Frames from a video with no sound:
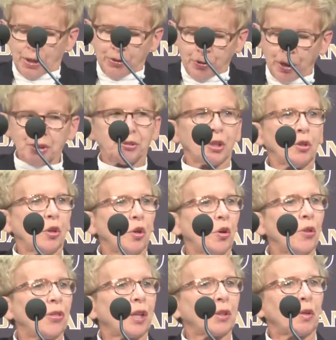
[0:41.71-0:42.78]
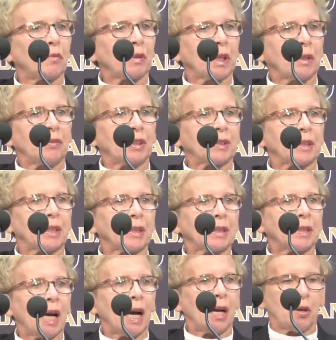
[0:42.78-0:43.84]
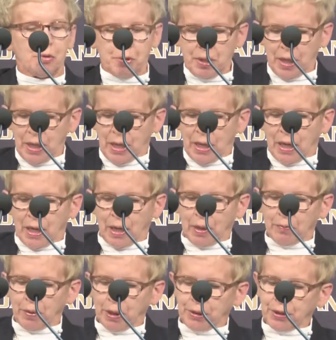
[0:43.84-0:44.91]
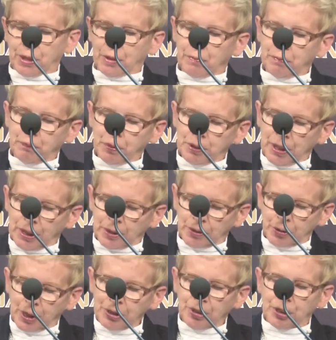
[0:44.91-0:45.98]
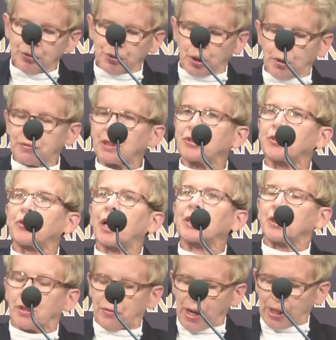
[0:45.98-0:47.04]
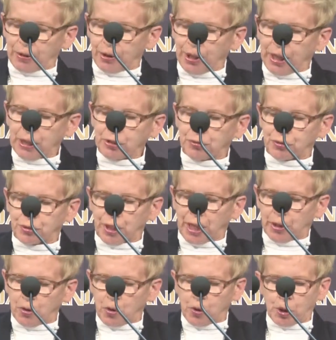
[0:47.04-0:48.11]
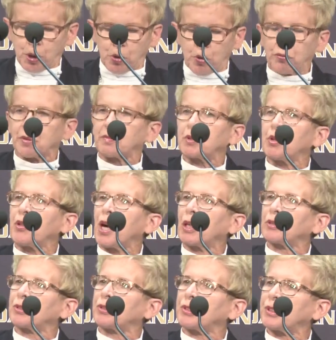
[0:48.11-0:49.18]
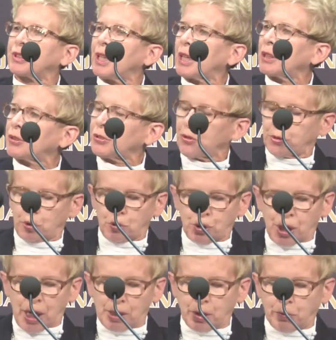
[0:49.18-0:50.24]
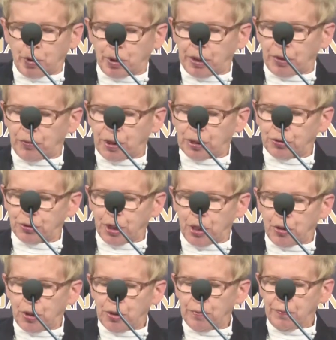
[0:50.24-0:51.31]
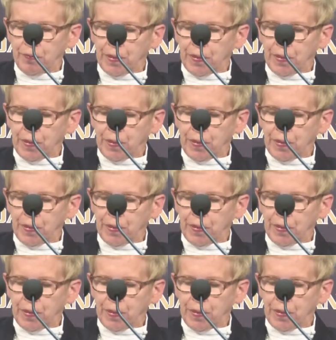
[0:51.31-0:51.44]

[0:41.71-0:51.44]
Tracy Huth, I don't believe he's in town, but Tracy served as Director of Athletics at OU from 2006 through January of this year.